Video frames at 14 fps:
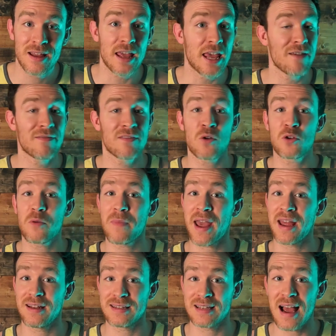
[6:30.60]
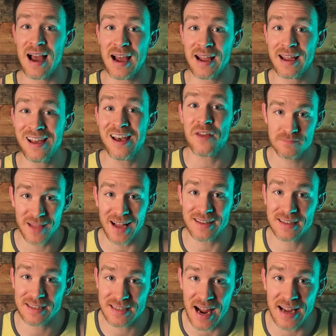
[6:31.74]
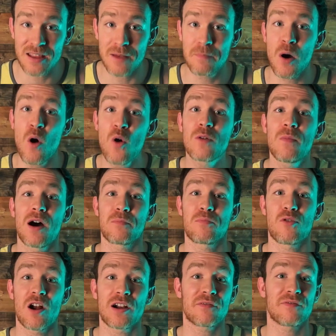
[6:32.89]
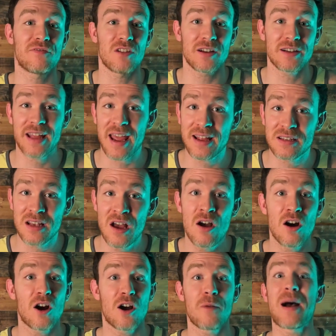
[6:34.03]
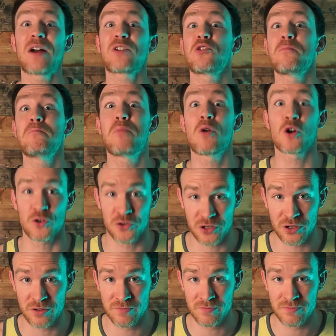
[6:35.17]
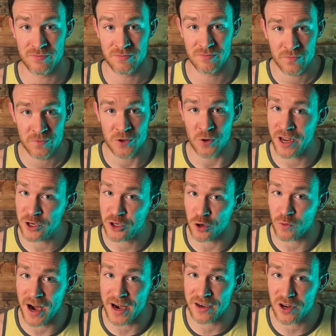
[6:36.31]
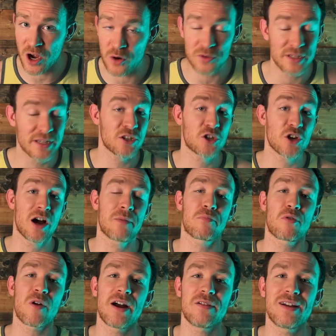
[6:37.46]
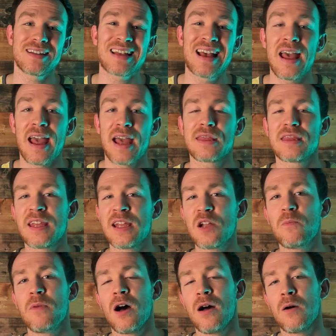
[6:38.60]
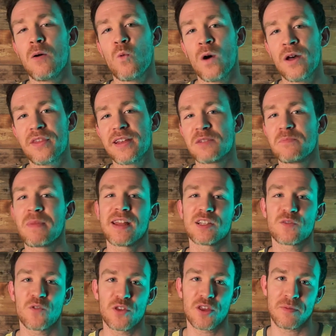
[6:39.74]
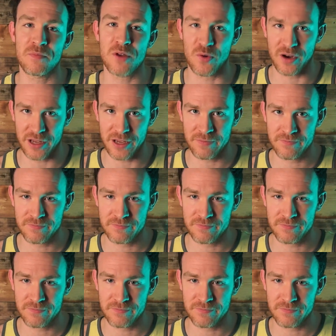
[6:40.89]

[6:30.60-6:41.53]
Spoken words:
Even though demand is high, that's a sign the Pokemon product floodgates are about to burst. So get your raincoats, get your umbrellas, and think what this means for the community.